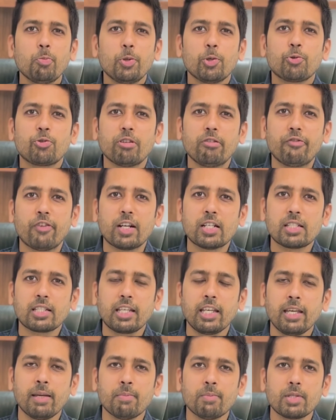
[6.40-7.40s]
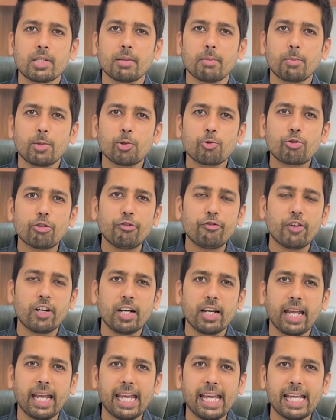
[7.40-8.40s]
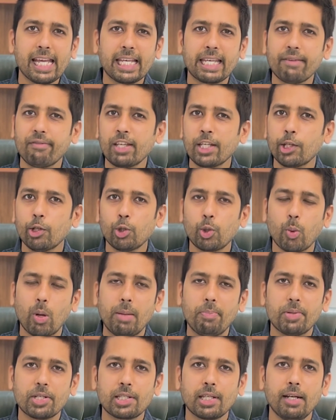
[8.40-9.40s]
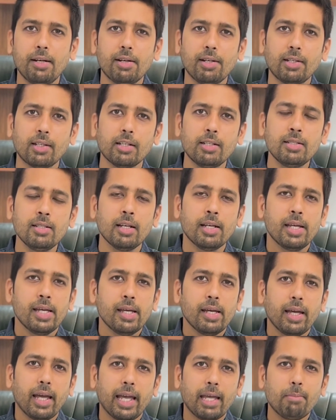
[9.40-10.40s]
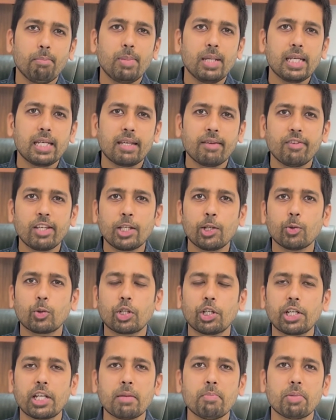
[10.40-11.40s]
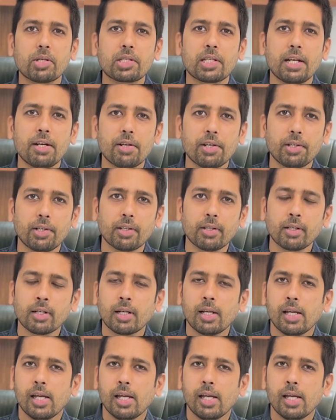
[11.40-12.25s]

mutual fund schemes, mutual fund A giving you 12% return and B giving you 13% return.